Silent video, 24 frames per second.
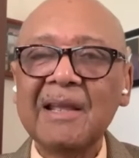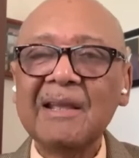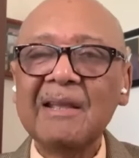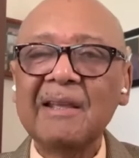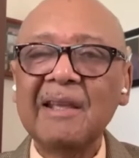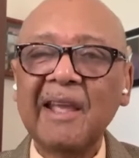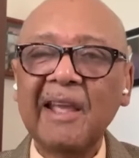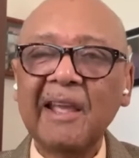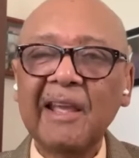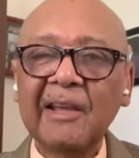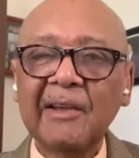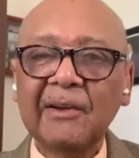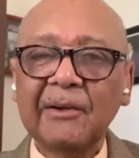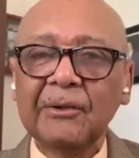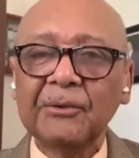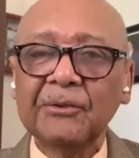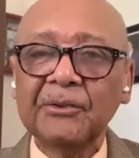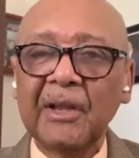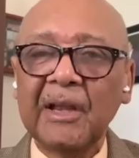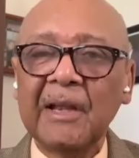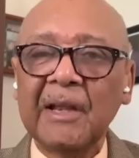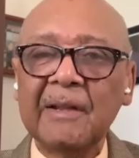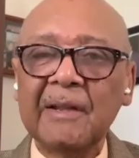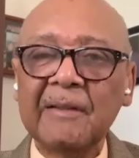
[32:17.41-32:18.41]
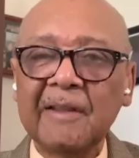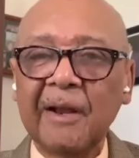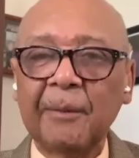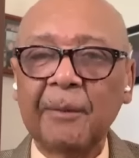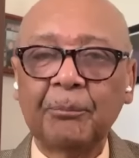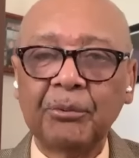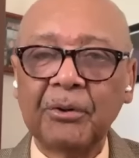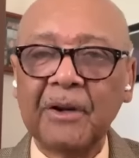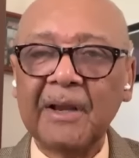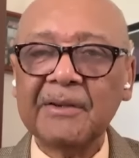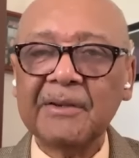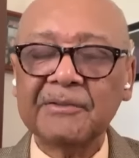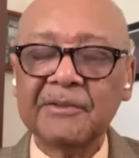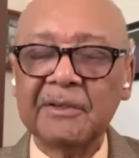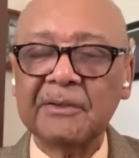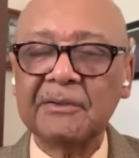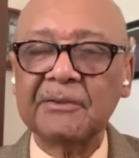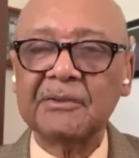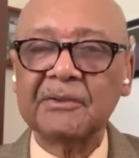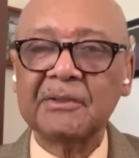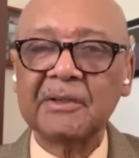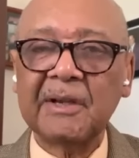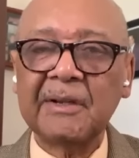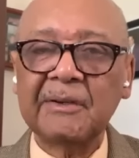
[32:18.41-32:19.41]
He healed in their
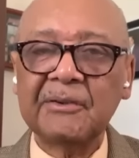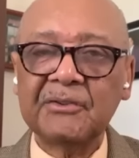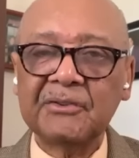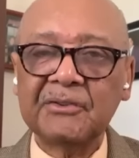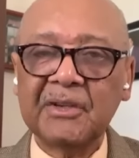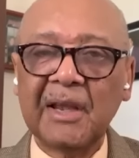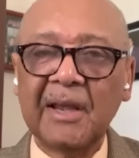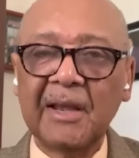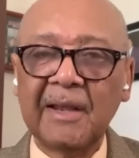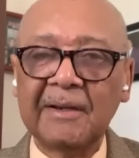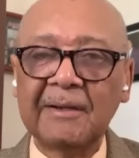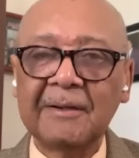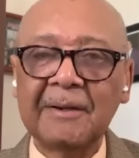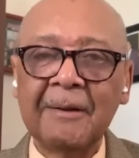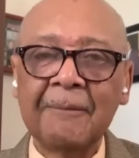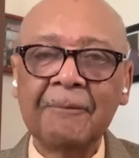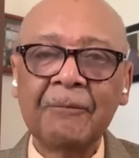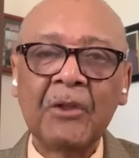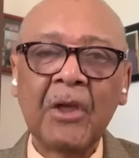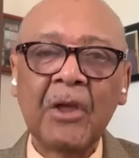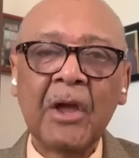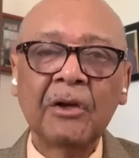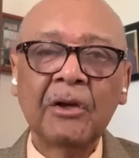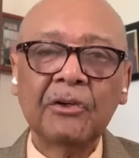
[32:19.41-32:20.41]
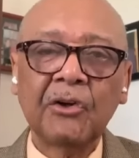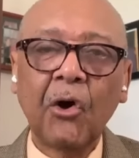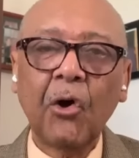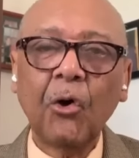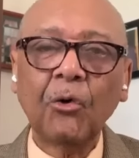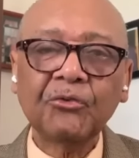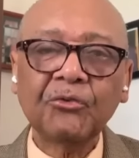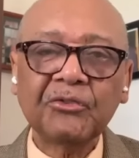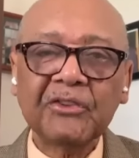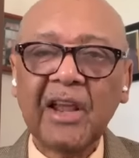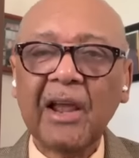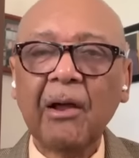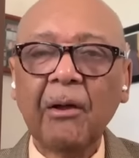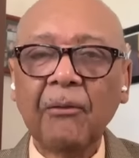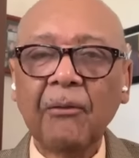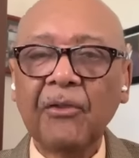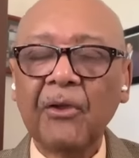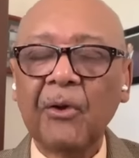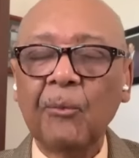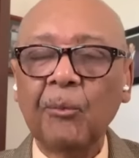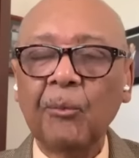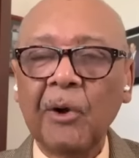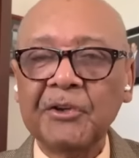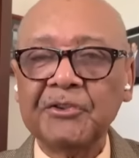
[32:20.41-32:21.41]
presence and said, "Go
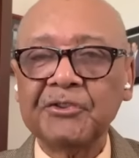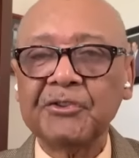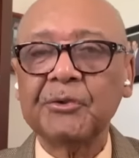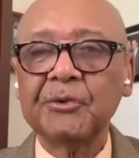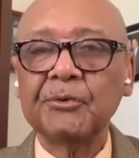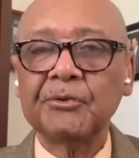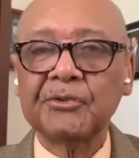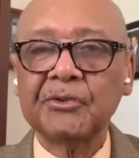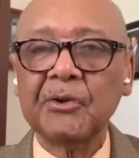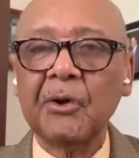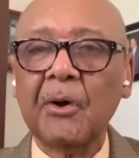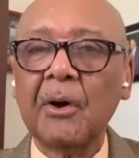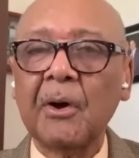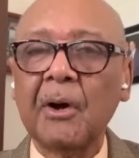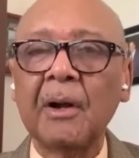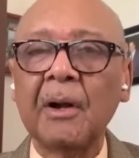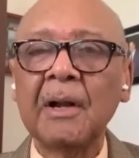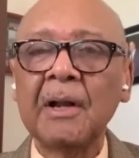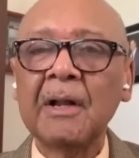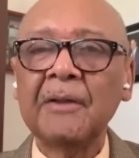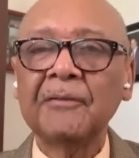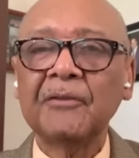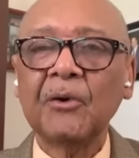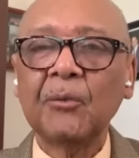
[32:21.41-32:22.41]
tell them what you saw."